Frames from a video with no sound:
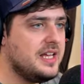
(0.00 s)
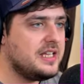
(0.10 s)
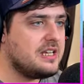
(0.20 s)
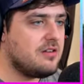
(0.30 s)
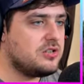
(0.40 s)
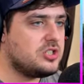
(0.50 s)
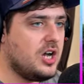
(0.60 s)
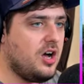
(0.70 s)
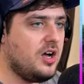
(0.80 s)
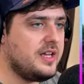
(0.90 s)

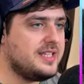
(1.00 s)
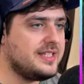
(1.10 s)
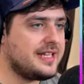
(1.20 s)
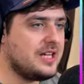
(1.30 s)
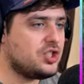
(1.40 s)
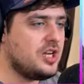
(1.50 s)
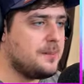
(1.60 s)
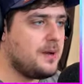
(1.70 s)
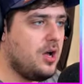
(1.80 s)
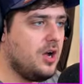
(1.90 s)
Eurostar, is it catching
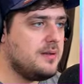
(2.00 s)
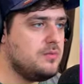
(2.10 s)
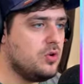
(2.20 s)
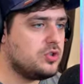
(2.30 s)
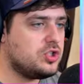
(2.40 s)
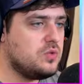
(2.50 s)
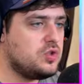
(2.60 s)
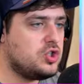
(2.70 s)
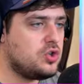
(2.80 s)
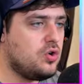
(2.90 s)
up? I'm not so
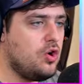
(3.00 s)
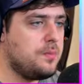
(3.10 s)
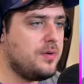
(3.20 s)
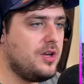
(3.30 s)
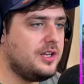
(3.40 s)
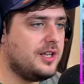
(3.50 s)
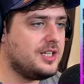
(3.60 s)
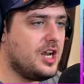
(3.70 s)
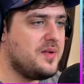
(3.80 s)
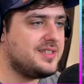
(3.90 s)
sure, but, like,
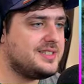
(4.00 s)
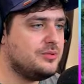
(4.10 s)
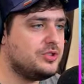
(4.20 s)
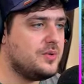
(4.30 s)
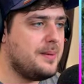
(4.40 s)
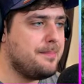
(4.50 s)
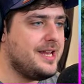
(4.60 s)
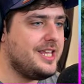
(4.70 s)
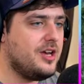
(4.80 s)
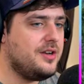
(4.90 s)
you know, it's still doing a
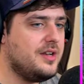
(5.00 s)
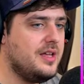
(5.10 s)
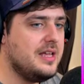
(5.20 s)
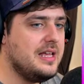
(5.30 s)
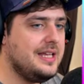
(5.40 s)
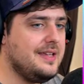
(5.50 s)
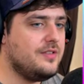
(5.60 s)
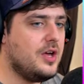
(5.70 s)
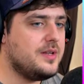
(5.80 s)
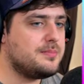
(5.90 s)
million,
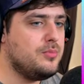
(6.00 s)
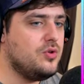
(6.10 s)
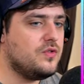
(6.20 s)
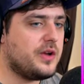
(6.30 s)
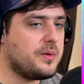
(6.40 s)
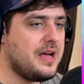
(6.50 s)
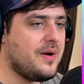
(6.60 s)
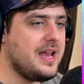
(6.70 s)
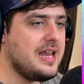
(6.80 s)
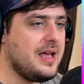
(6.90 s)
even though it's moving without,
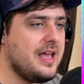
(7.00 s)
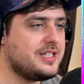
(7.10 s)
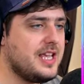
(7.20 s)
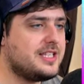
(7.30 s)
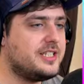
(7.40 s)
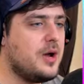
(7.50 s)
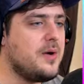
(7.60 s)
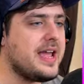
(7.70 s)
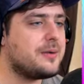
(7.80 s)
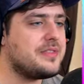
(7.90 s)
and it's it's
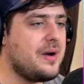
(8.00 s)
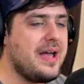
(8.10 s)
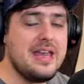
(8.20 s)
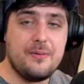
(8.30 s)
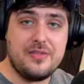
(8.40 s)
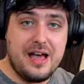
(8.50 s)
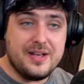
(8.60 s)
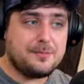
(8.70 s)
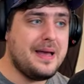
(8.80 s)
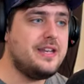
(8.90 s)
going without without
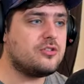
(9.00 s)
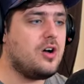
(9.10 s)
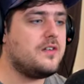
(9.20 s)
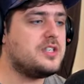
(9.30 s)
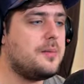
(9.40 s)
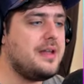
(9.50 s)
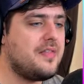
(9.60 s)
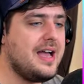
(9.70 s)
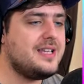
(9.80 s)
its pentagraphs up. Now that